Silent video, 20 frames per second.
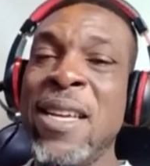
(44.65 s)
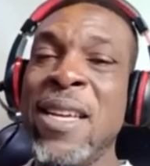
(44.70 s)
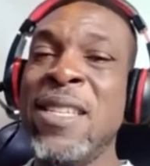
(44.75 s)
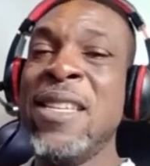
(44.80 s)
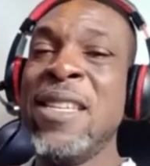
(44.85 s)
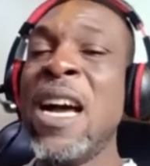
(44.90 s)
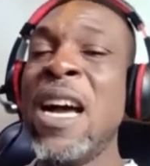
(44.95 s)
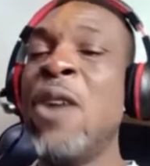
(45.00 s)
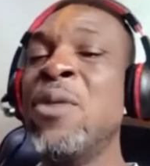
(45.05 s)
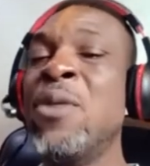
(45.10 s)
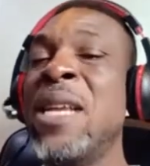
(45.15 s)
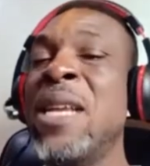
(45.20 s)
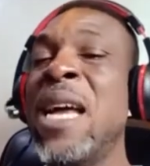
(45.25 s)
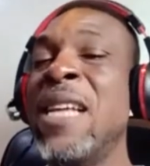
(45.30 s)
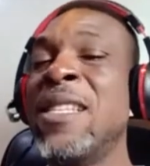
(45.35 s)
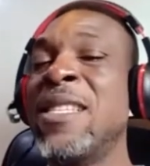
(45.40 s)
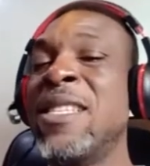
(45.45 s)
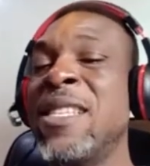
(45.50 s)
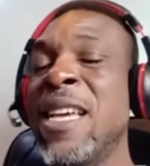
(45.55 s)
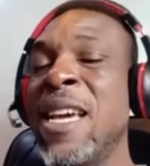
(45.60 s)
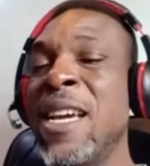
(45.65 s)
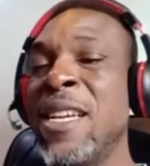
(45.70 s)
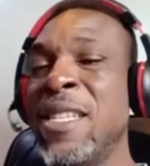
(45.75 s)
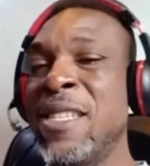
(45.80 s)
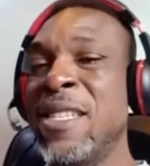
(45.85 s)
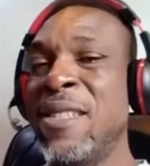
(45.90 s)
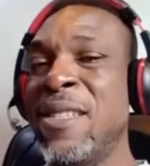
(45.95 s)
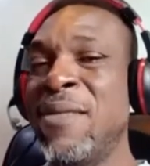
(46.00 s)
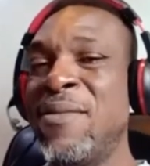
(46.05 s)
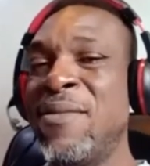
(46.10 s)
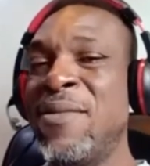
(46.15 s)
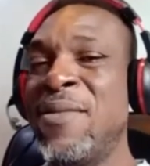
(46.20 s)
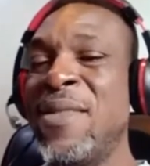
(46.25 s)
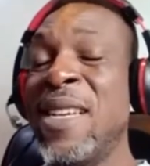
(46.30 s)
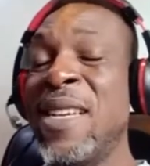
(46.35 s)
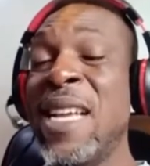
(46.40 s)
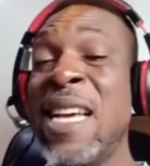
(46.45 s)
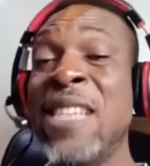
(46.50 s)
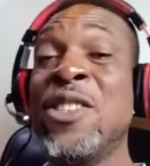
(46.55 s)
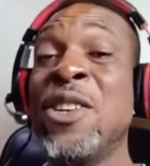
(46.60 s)
Now, with that said,
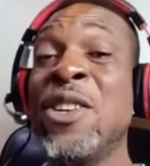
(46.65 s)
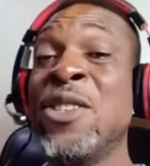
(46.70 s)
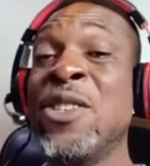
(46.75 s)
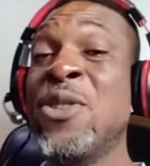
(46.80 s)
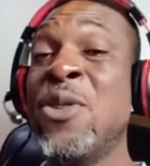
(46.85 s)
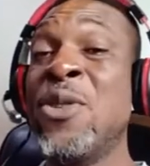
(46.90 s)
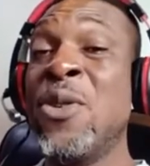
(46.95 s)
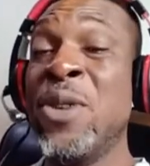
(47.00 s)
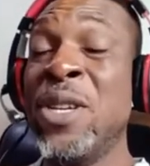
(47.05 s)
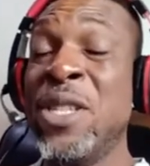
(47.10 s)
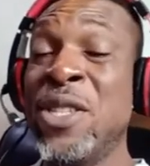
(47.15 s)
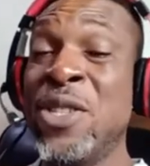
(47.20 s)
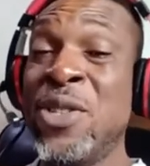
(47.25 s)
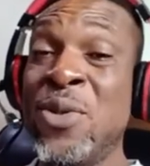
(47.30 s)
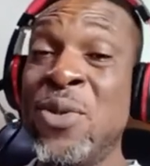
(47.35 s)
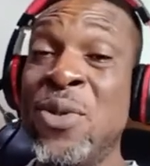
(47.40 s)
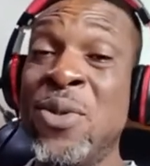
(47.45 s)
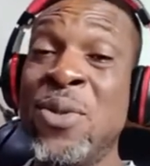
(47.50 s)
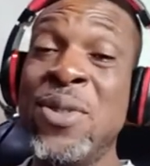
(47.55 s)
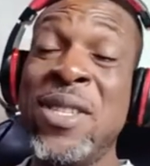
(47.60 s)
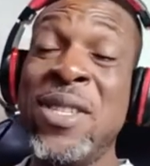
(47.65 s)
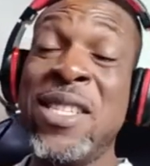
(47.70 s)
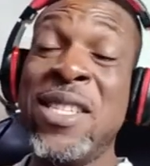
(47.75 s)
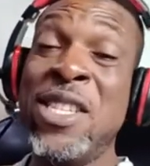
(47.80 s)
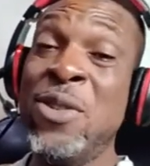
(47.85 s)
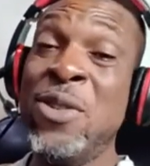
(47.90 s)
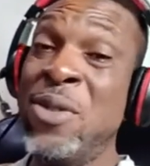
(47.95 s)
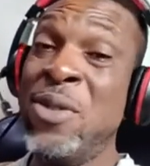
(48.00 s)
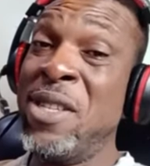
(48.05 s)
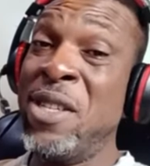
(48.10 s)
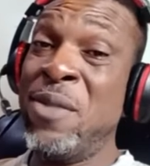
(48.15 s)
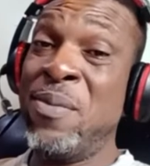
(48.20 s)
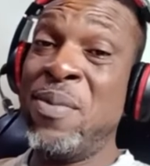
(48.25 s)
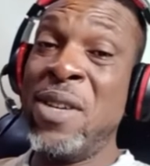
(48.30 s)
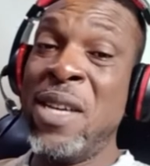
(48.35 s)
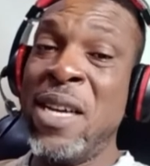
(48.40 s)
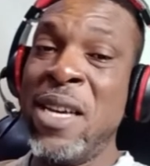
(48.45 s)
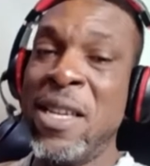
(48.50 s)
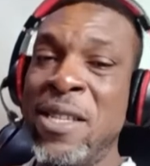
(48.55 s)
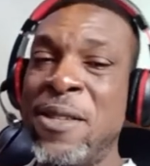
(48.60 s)
let's just go into
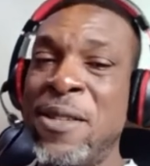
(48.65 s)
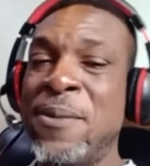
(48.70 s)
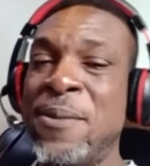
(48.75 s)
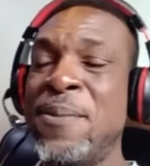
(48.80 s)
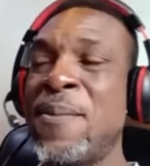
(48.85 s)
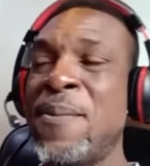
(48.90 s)
COTPS.